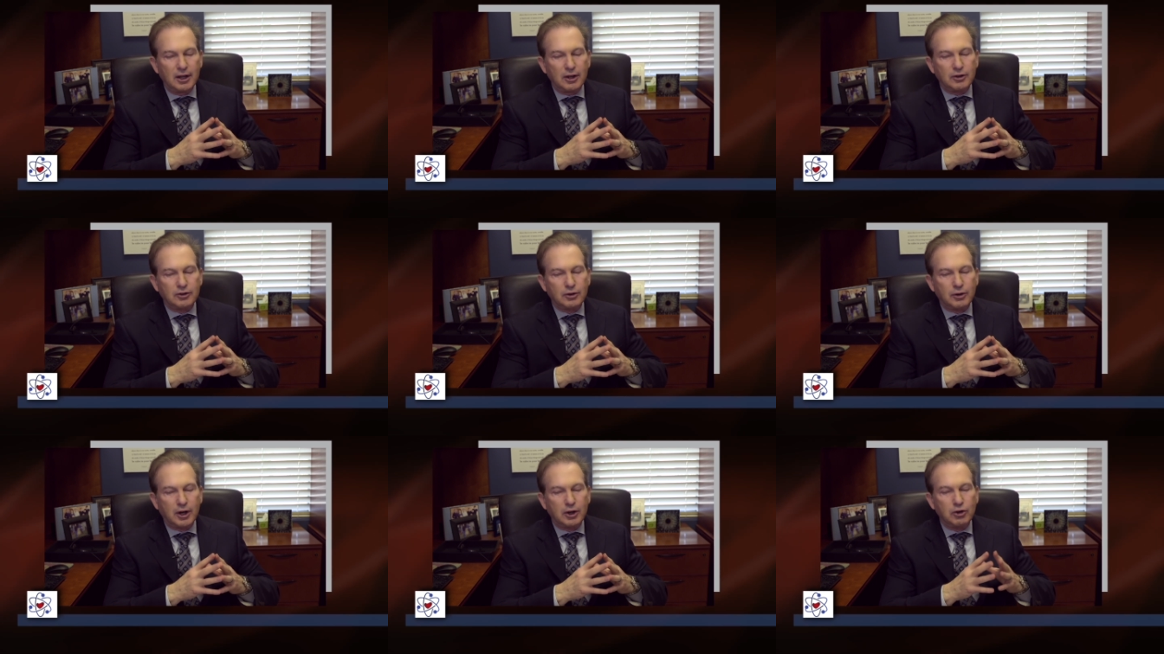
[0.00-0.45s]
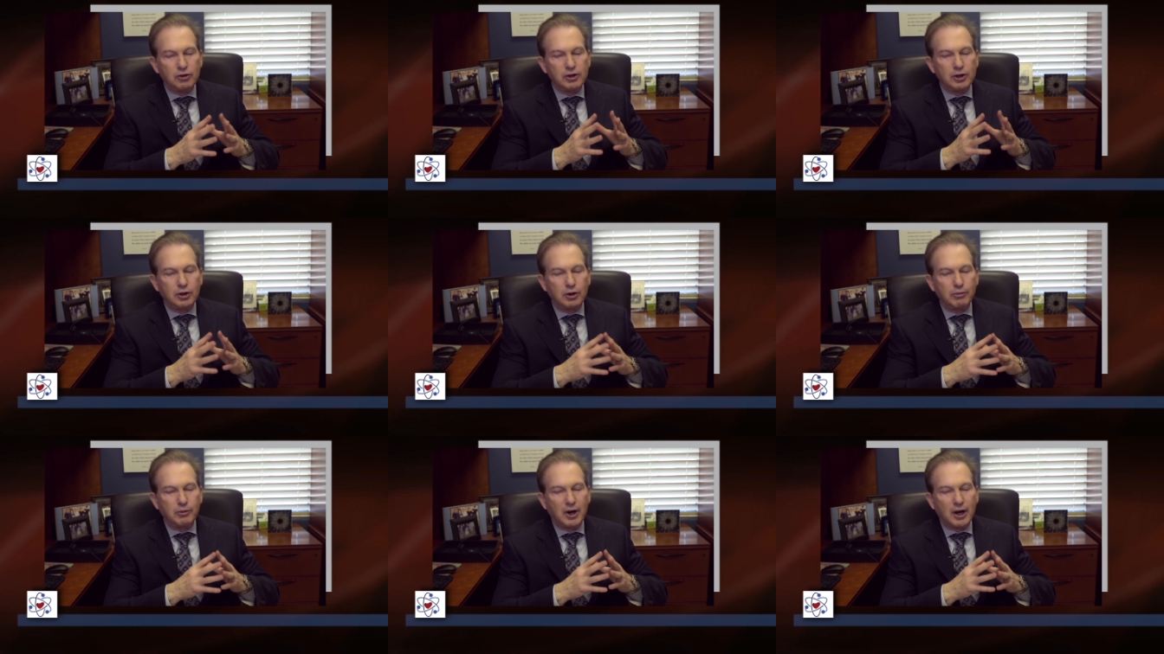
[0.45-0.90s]
So I
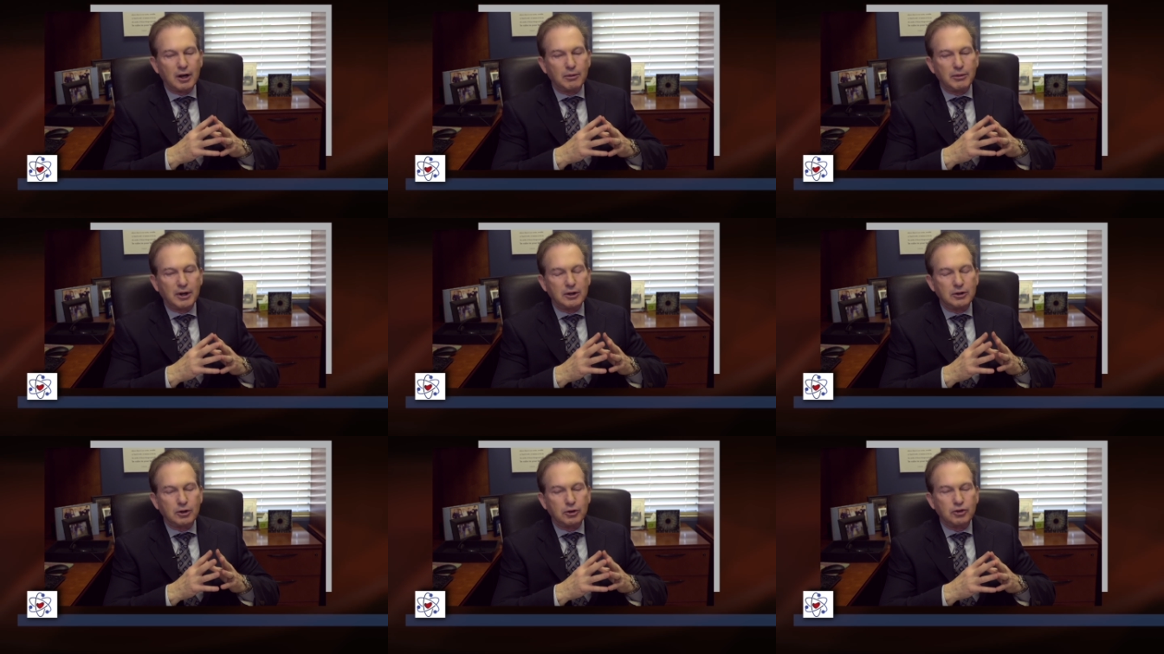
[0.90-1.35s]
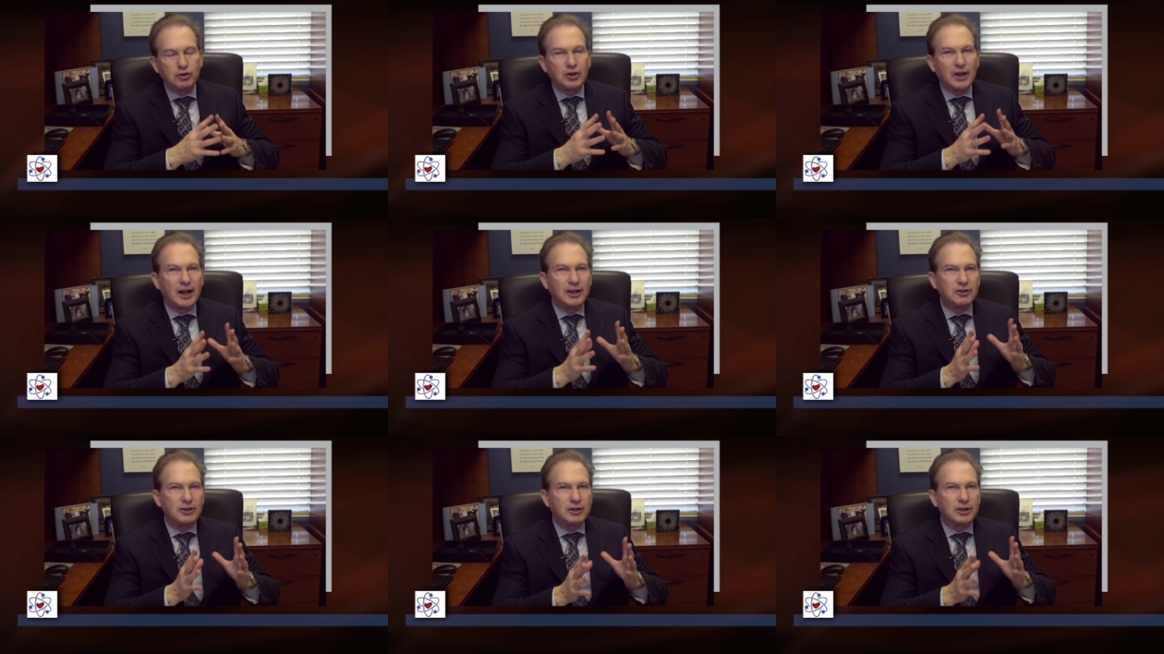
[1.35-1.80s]
usually don't recommend those
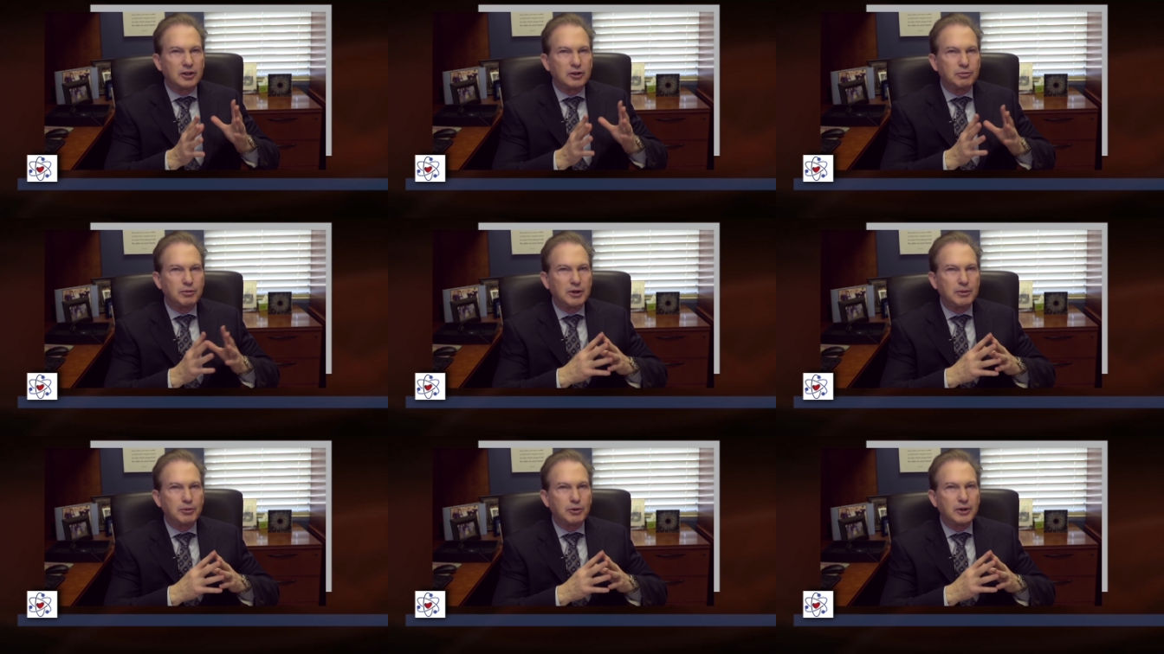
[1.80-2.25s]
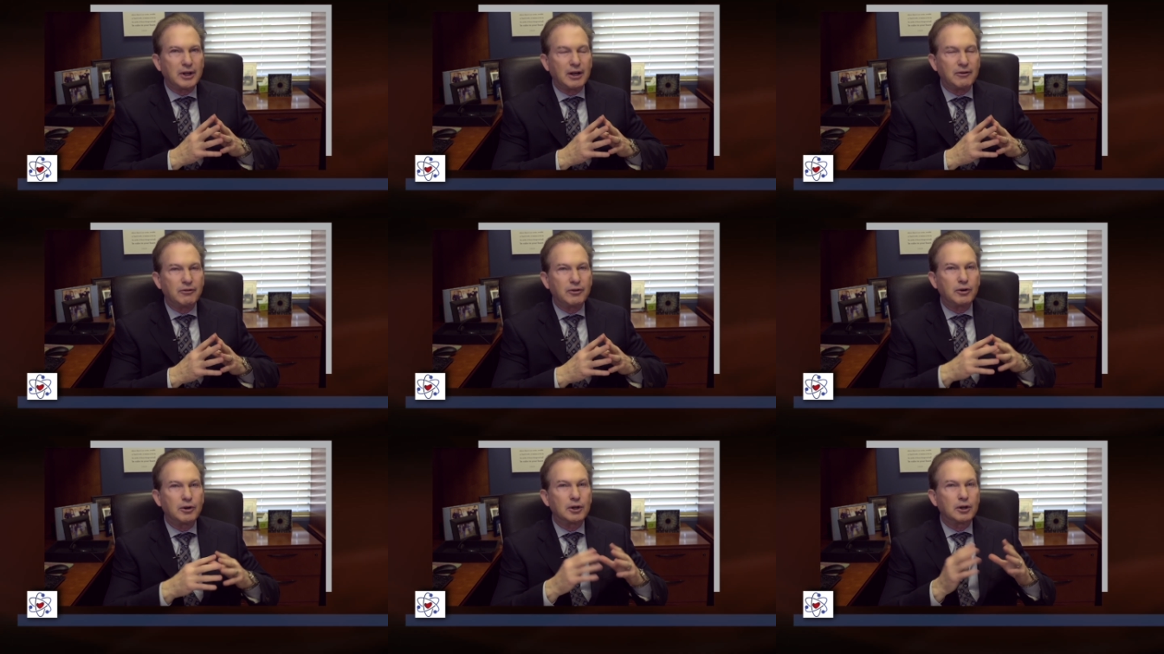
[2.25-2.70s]
shots unless people
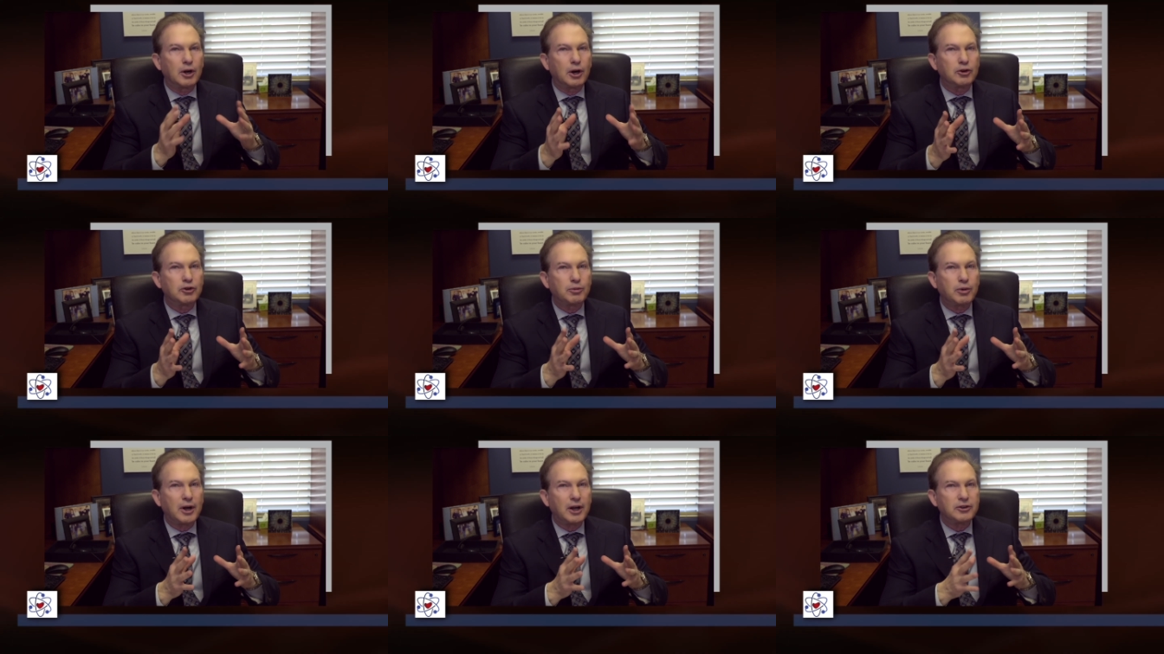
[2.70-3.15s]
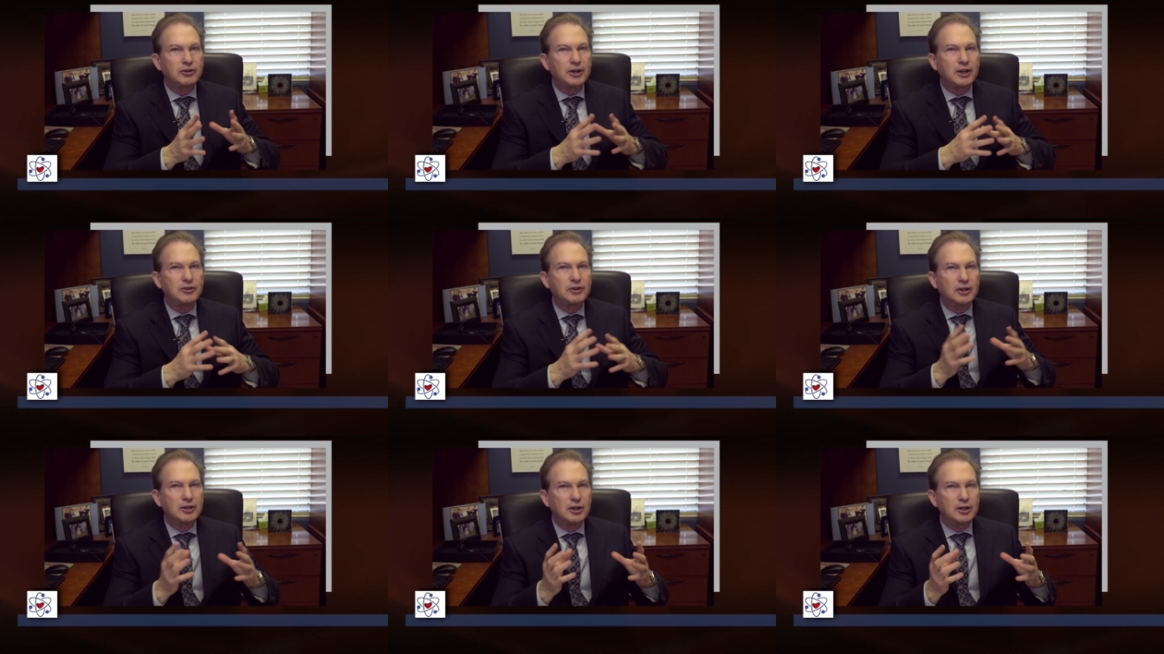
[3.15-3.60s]
have very large
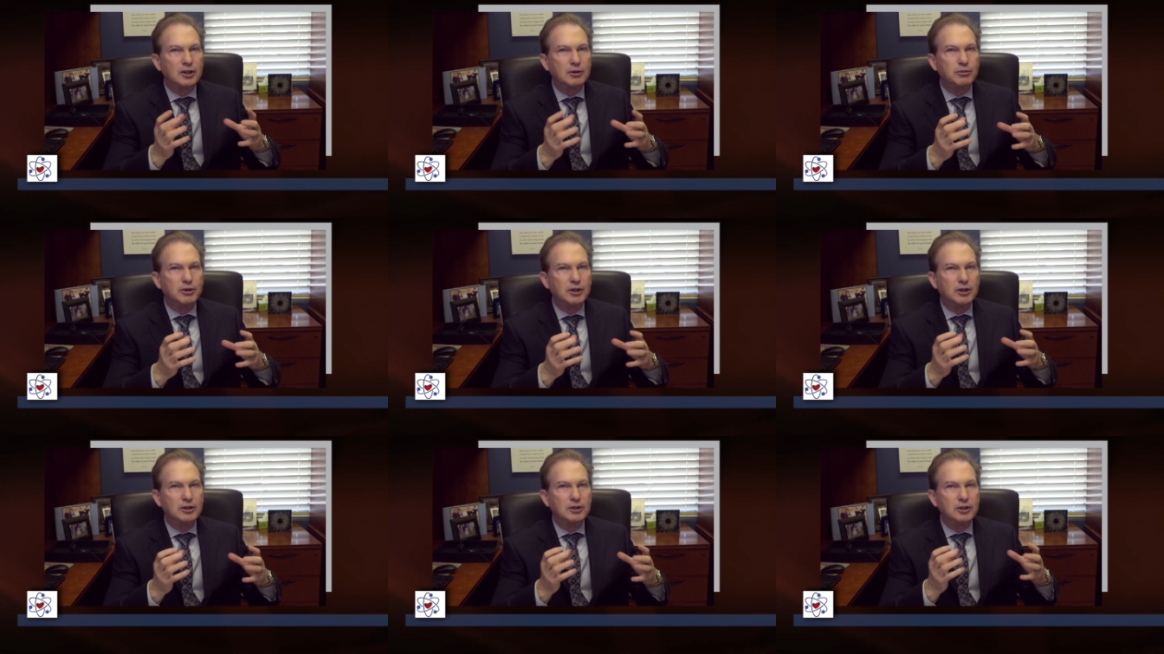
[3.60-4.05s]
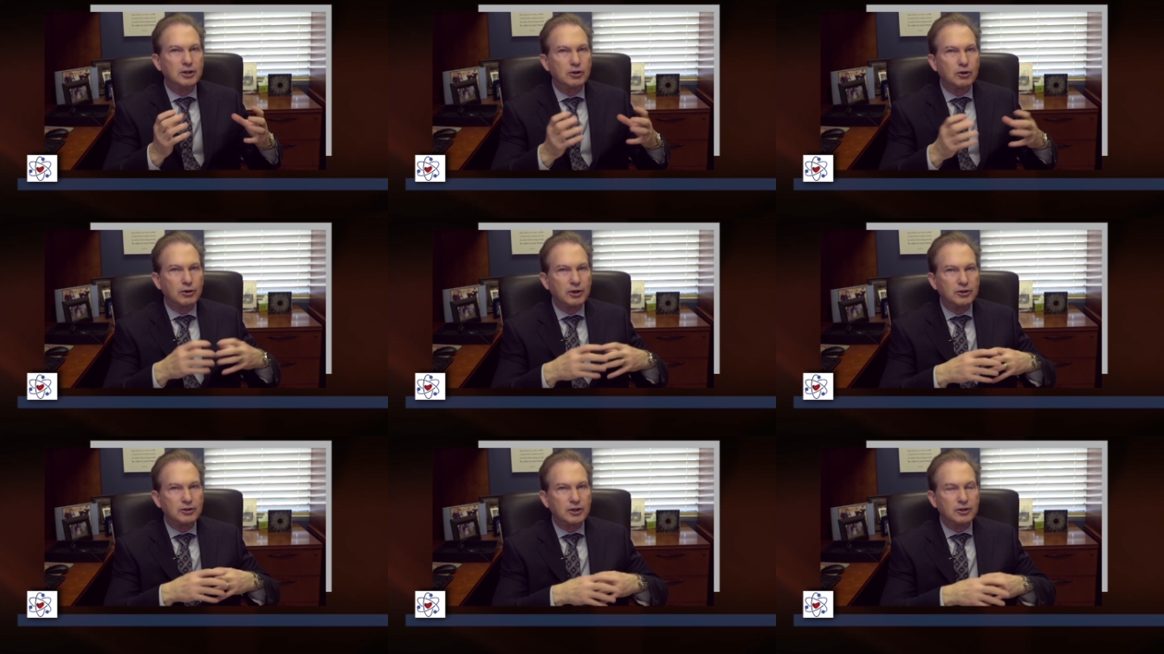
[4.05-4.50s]
prostates that need to be
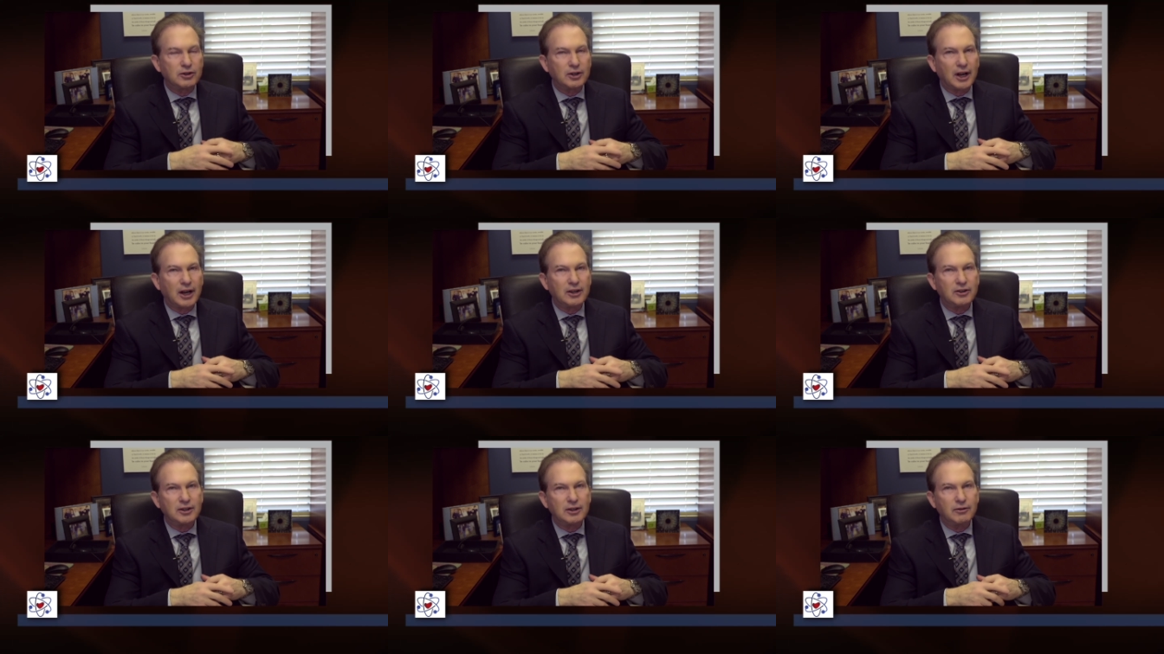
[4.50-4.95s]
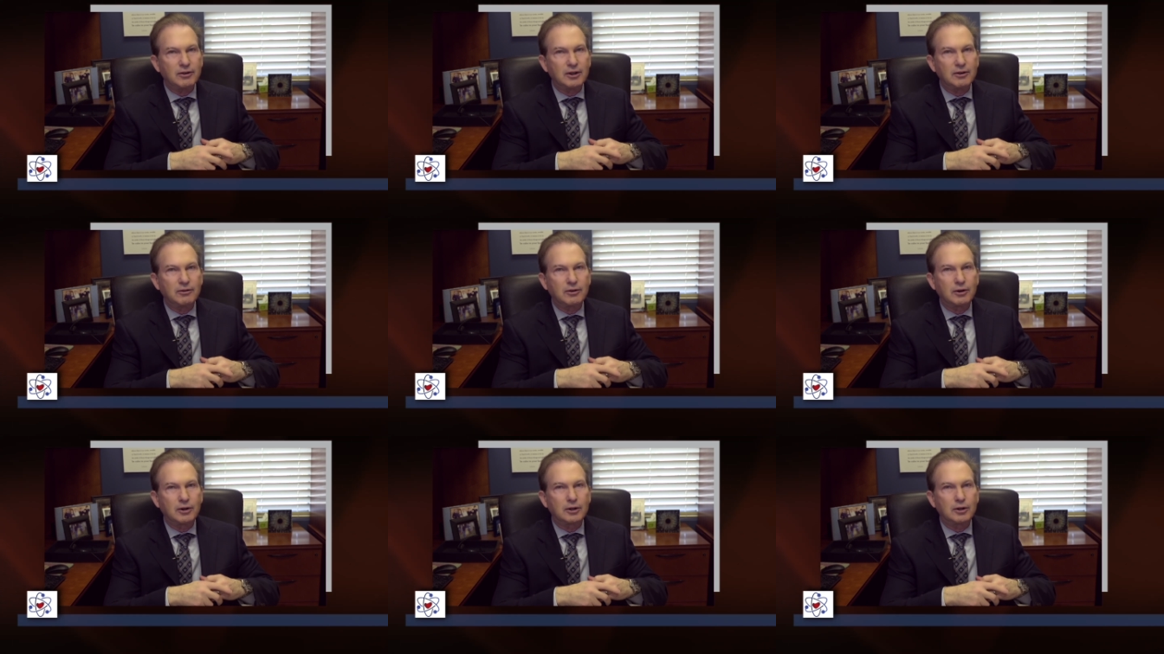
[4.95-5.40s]
decreased in size, even
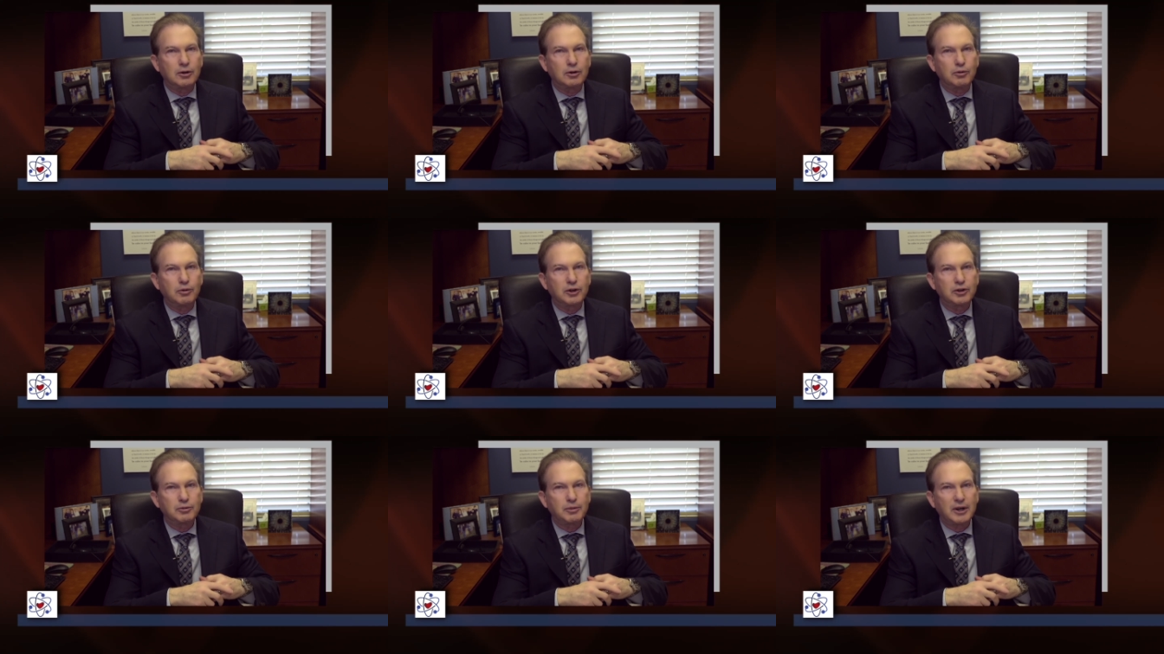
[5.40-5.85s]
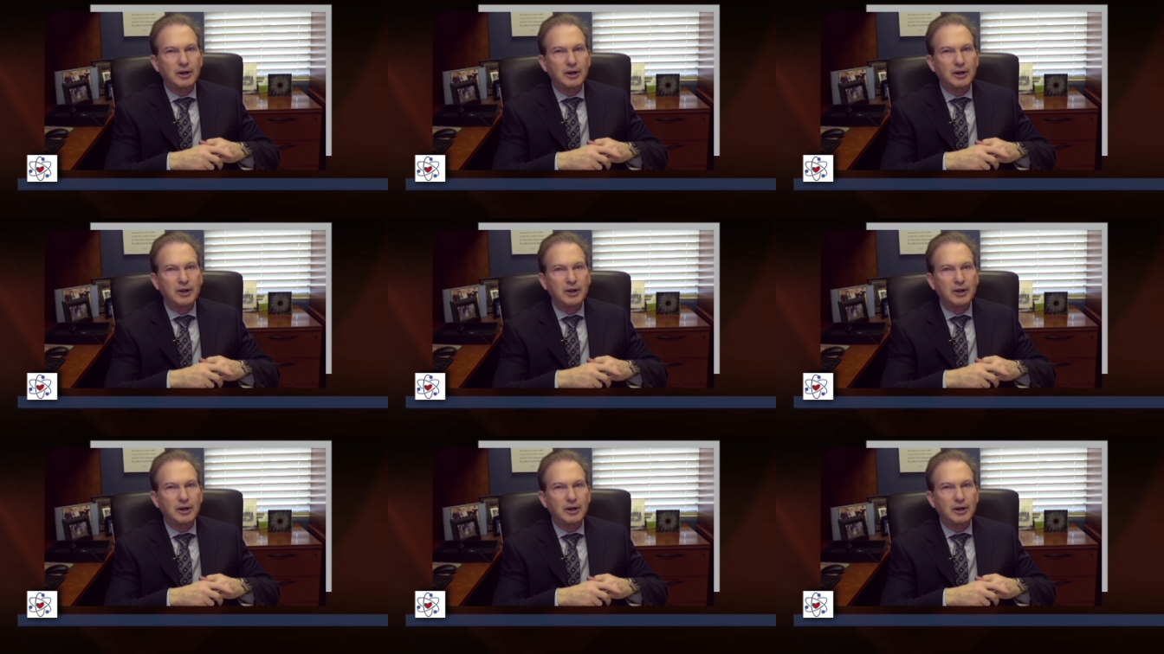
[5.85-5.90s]
in very low risk